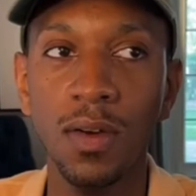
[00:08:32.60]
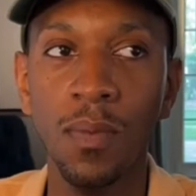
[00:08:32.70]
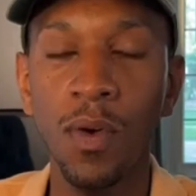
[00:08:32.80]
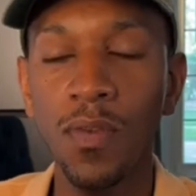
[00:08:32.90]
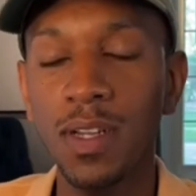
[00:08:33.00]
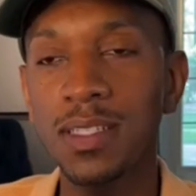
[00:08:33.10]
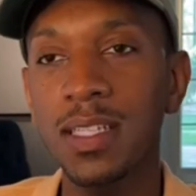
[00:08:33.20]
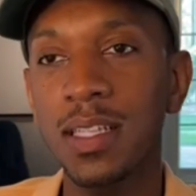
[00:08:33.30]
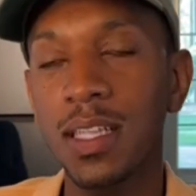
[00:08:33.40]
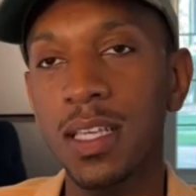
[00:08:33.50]
moving
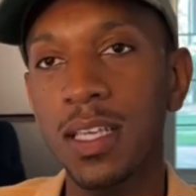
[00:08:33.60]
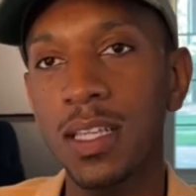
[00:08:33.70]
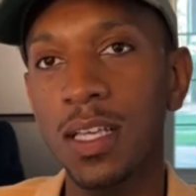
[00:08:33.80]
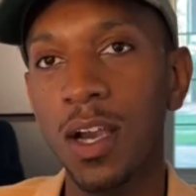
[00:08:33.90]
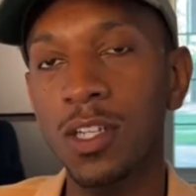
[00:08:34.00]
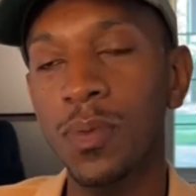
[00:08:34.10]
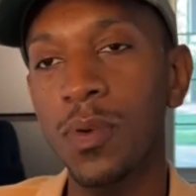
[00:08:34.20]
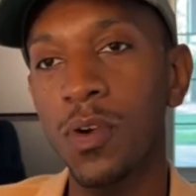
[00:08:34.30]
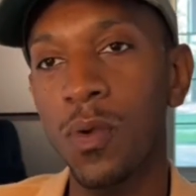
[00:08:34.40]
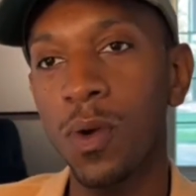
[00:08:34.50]
into the
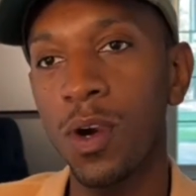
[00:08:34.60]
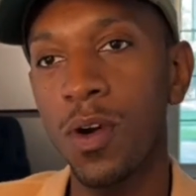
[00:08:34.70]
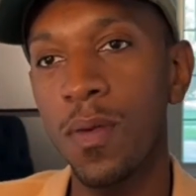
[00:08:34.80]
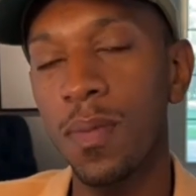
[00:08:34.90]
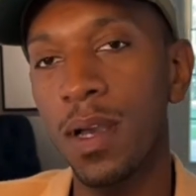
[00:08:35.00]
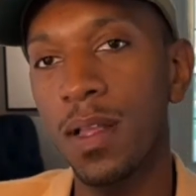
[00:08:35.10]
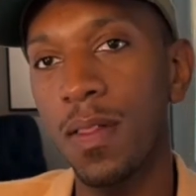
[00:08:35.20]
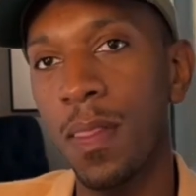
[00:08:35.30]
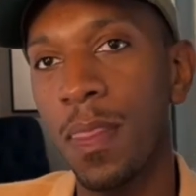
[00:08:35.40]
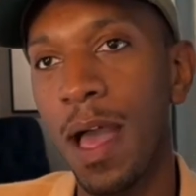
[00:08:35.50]
entrepreneur world, but
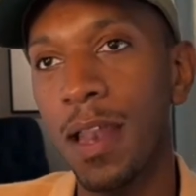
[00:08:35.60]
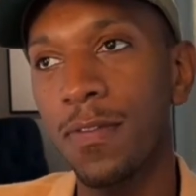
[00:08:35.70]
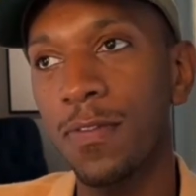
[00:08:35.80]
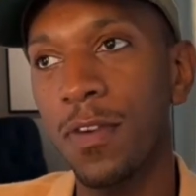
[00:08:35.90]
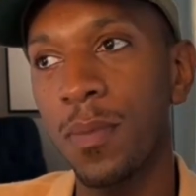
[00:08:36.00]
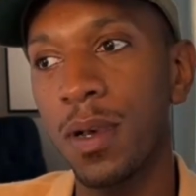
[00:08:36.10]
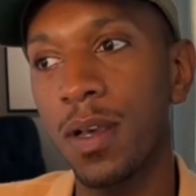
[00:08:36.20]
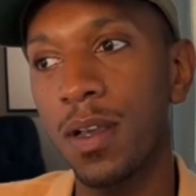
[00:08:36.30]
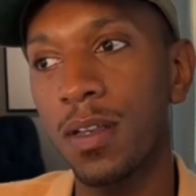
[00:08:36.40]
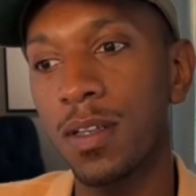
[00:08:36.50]
not from
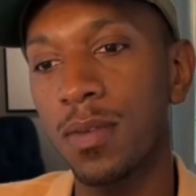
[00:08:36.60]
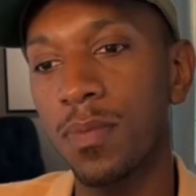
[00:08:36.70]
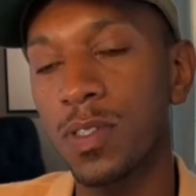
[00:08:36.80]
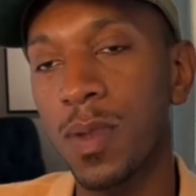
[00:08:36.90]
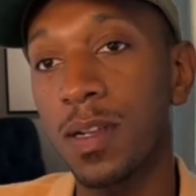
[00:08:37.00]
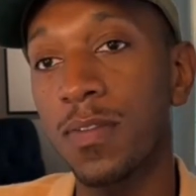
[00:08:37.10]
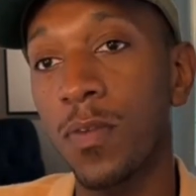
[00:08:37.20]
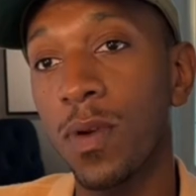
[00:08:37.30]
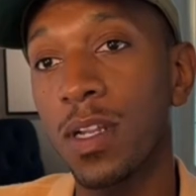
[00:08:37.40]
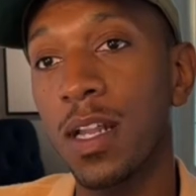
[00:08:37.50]
a perspective of
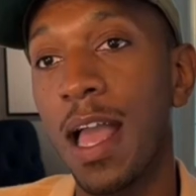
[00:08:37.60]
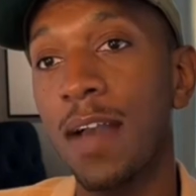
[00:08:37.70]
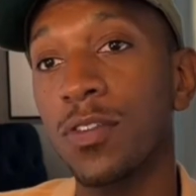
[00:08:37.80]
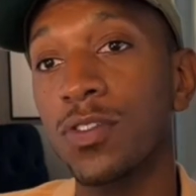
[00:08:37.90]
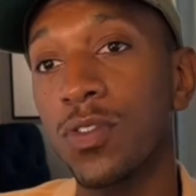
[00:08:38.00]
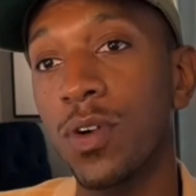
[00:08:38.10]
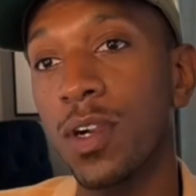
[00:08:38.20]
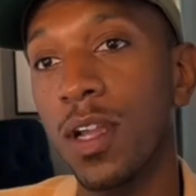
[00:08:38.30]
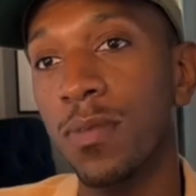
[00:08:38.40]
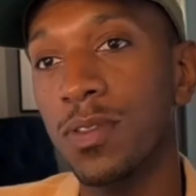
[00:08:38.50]
wanting to have a
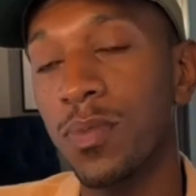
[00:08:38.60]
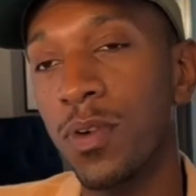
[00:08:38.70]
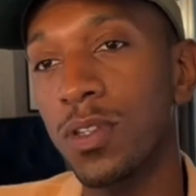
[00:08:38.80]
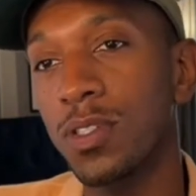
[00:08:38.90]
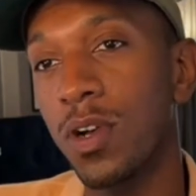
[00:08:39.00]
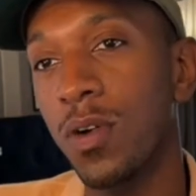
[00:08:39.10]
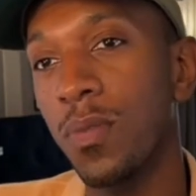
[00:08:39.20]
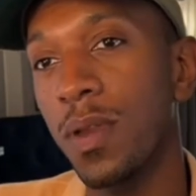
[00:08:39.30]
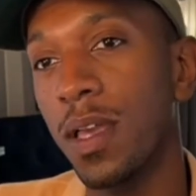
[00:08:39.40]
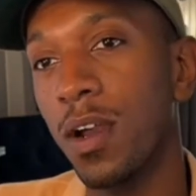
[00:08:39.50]
store. It was more so
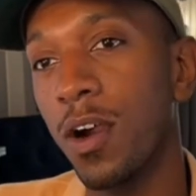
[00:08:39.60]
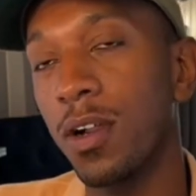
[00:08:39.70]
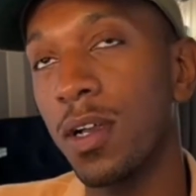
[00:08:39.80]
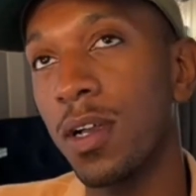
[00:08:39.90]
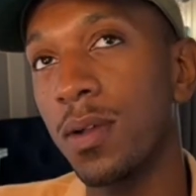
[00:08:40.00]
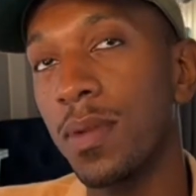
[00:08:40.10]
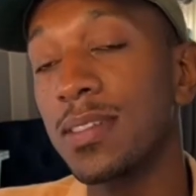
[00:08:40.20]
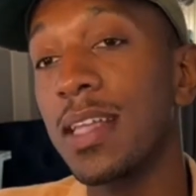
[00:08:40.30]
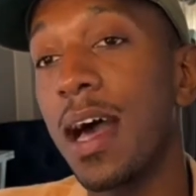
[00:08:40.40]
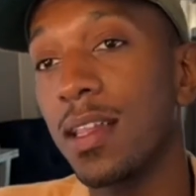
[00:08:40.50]
being a
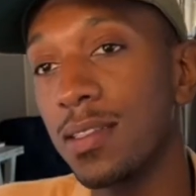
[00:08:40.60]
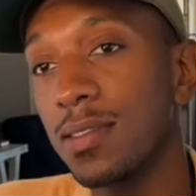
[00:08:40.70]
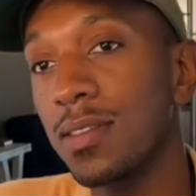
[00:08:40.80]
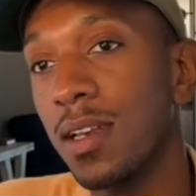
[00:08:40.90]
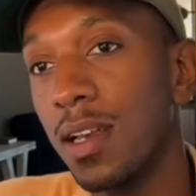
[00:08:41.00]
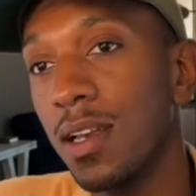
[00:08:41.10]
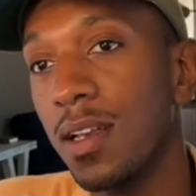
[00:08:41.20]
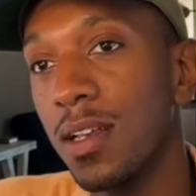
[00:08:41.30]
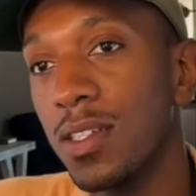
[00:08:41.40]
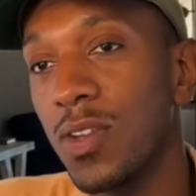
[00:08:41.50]
stylist.
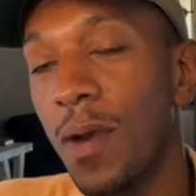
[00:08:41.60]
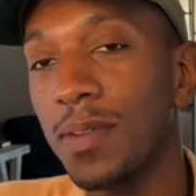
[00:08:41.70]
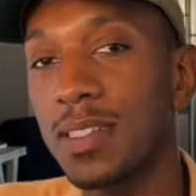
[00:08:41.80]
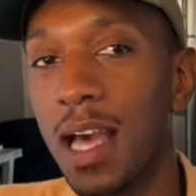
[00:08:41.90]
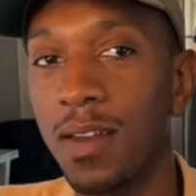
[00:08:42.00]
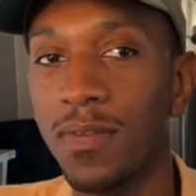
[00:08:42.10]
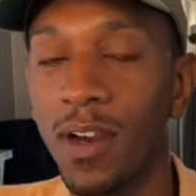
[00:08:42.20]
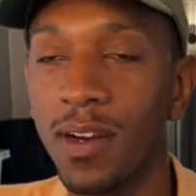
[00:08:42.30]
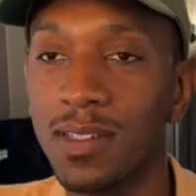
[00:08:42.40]
So I was styling various